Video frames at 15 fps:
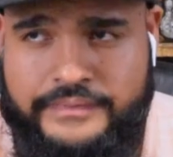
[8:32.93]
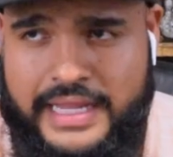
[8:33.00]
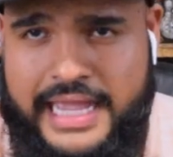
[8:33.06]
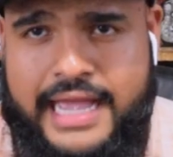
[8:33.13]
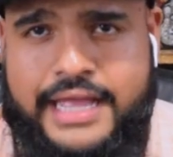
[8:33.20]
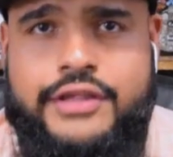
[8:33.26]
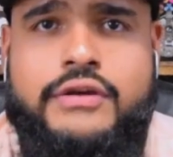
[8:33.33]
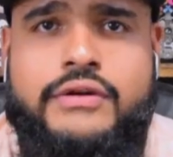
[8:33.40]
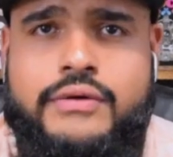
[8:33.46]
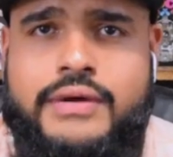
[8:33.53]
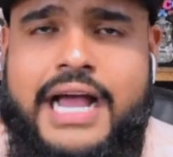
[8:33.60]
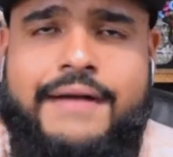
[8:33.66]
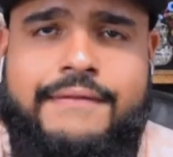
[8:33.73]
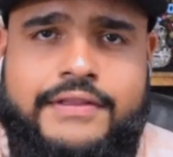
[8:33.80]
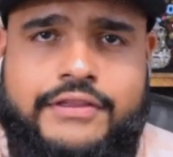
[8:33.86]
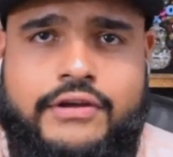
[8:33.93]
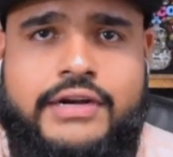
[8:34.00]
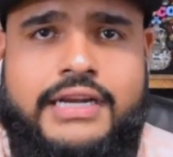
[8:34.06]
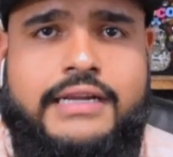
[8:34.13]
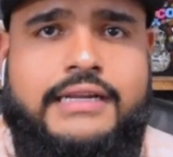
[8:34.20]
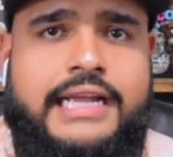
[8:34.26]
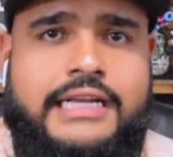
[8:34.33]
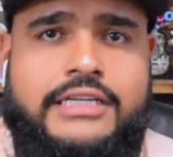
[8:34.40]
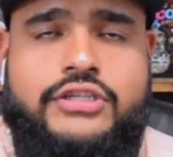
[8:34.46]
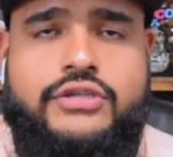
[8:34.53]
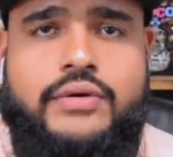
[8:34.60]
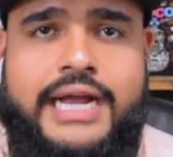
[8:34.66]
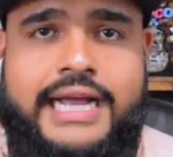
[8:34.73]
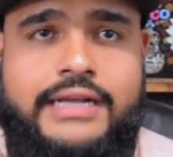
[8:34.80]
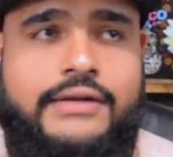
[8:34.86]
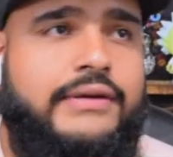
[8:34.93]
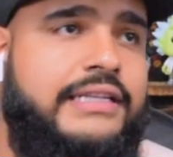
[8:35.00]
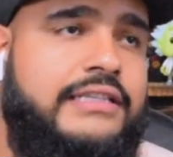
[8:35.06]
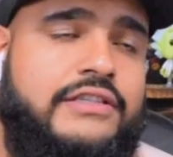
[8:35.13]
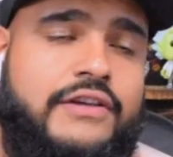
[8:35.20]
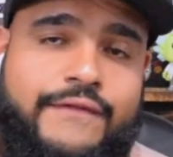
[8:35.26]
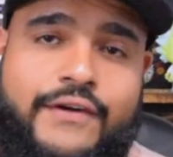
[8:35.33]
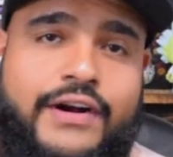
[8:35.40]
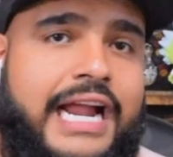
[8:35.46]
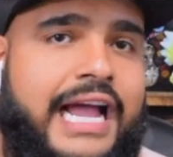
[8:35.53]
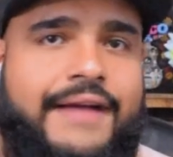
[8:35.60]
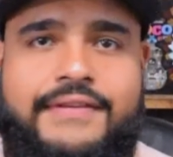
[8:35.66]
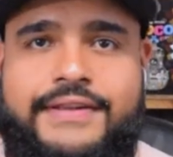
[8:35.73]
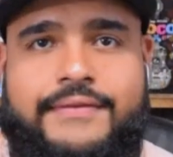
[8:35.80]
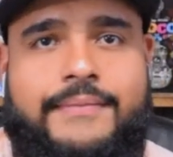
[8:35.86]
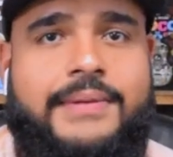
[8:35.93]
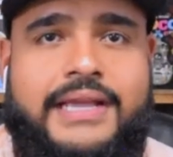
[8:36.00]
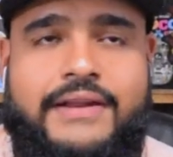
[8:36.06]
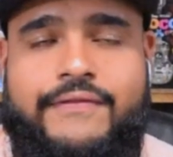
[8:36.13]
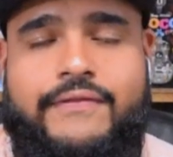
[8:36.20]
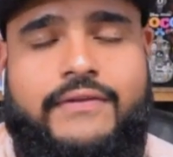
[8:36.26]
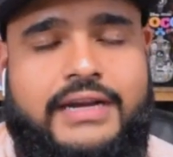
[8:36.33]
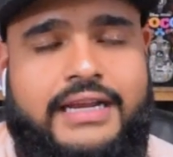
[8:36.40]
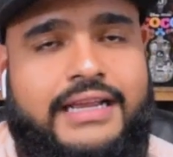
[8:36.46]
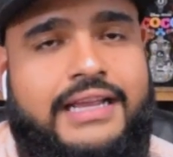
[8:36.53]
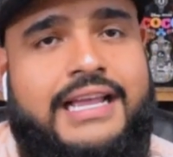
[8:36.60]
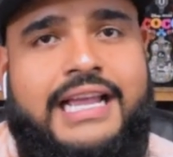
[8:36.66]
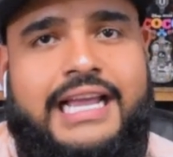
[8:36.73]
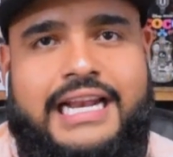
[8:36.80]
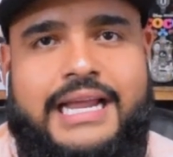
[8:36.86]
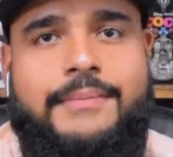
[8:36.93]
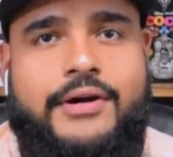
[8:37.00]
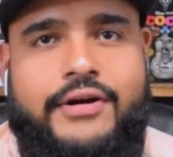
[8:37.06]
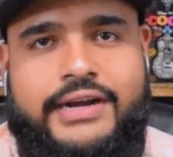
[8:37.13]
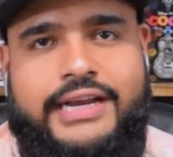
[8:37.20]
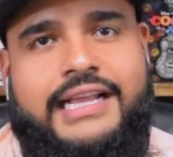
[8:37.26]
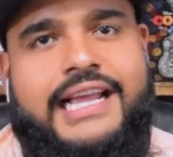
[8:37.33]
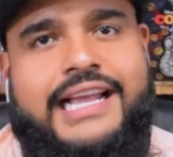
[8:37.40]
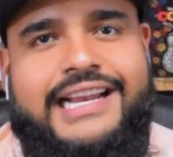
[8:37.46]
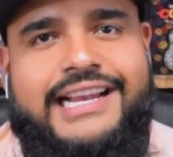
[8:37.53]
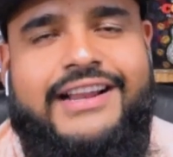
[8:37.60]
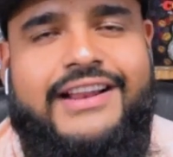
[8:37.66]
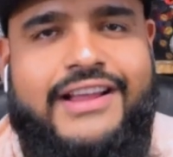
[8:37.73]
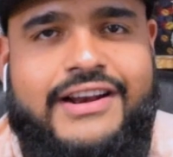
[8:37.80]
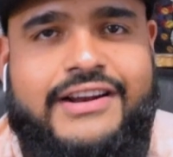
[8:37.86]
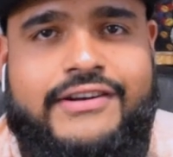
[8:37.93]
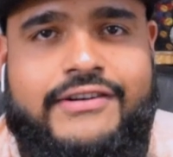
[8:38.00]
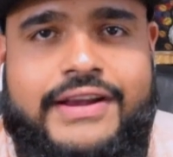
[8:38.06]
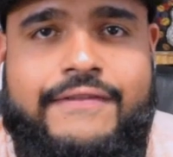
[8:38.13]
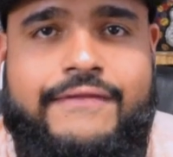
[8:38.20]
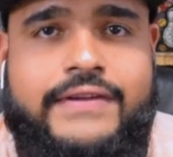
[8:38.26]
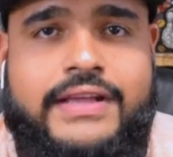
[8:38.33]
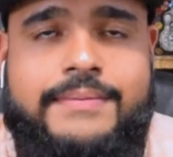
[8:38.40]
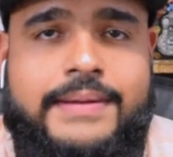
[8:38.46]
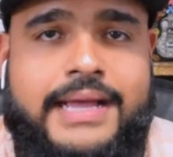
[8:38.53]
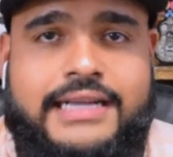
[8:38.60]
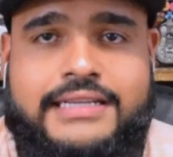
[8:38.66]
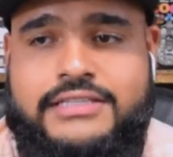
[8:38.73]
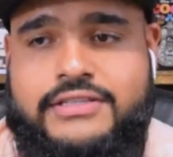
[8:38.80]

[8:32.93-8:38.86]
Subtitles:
And you do have a 30-day trial, and so far I haven't even paid for it, and I'm already getting a lot of great feedback.